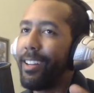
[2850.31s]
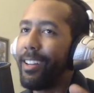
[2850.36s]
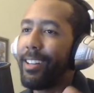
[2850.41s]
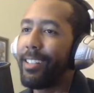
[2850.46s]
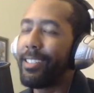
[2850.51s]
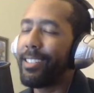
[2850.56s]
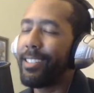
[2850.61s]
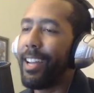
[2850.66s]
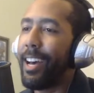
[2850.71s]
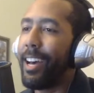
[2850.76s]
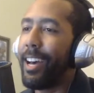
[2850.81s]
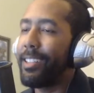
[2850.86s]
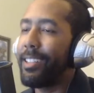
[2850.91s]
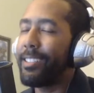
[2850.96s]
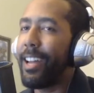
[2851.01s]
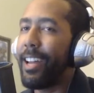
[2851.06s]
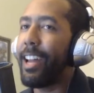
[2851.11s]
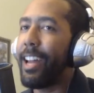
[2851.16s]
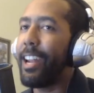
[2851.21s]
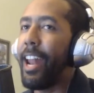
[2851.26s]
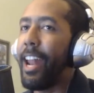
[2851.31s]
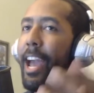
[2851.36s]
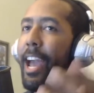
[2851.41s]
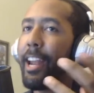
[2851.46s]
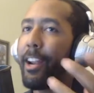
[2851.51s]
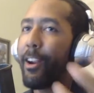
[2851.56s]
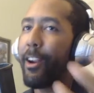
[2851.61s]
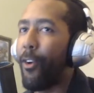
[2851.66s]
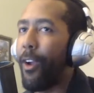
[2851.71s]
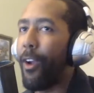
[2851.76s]
It's not an
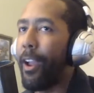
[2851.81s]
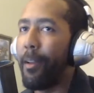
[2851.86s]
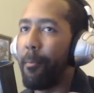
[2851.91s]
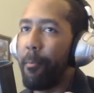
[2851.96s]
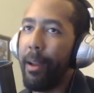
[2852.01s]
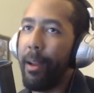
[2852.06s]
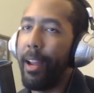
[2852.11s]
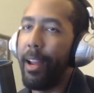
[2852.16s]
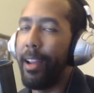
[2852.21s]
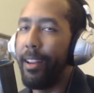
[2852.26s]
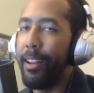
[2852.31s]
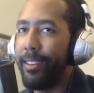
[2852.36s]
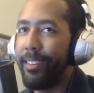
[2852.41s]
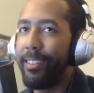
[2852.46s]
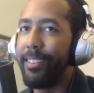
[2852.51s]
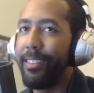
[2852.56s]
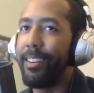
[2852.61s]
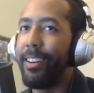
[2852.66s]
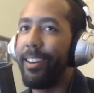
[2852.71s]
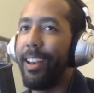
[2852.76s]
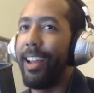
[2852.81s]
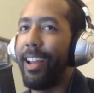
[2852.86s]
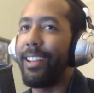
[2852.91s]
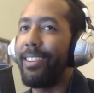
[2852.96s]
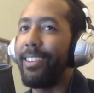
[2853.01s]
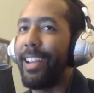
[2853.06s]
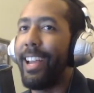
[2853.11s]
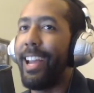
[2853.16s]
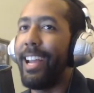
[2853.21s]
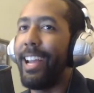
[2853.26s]
anagram, man.
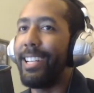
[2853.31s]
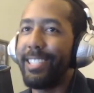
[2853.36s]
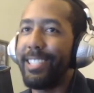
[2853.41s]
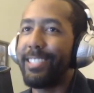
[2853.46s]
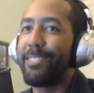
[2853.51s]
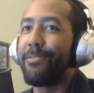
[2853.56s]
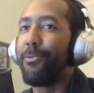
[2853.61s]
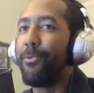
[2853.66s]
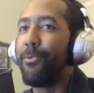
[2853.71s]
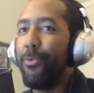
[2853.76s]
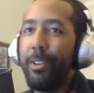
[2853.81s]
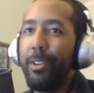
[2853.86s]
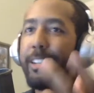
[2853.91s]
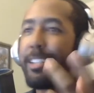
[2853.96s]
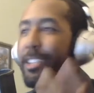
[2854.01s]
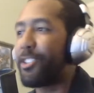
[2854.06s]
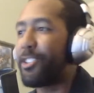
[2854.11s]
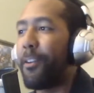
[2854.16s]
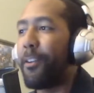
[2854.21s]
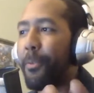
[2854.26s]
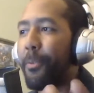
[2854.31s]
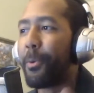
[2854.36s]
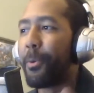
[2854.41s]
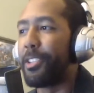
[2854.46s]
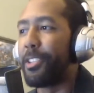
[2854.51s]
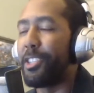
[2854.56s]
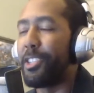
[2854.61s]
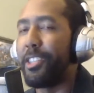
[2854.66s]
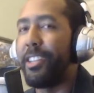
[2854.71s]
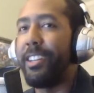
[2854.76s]
You can't just reshuffle the
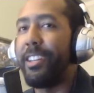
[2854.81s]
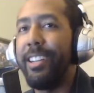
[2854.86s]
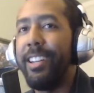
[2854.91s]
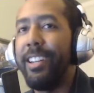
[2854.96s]
shit.